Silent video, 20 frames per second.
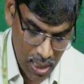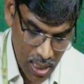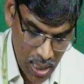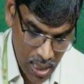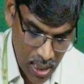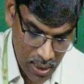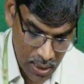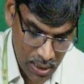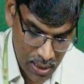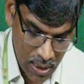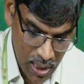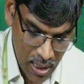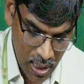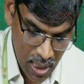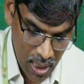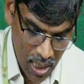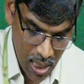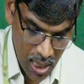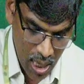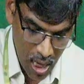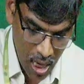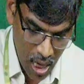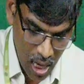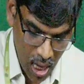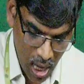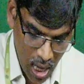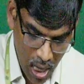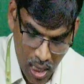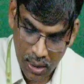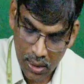IA
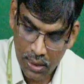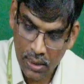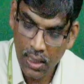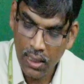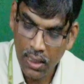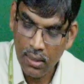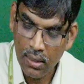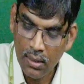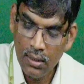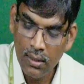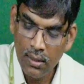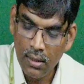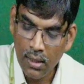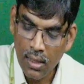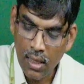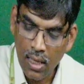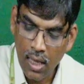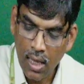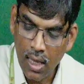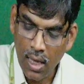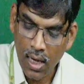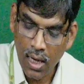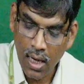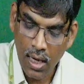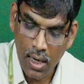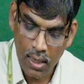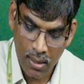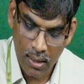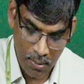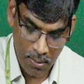RA
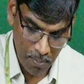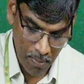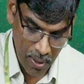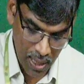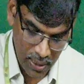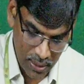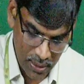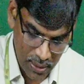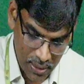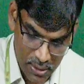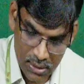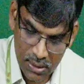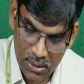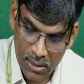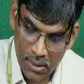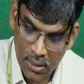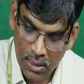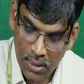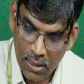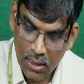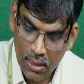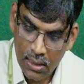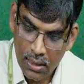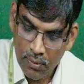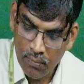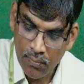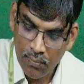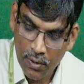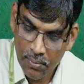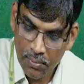and minus,
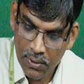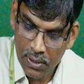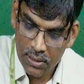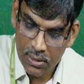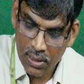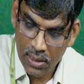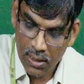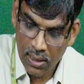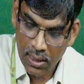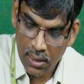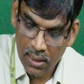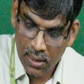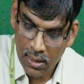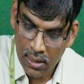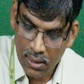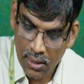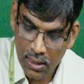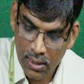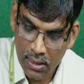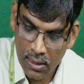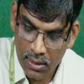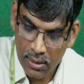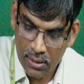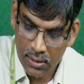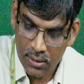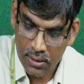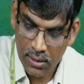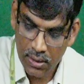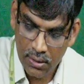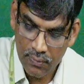why? Because here the entering current, it
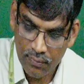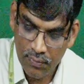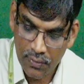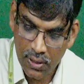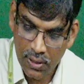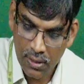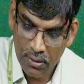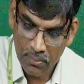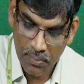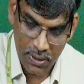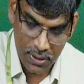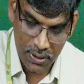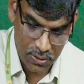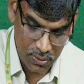is the leaving current, plus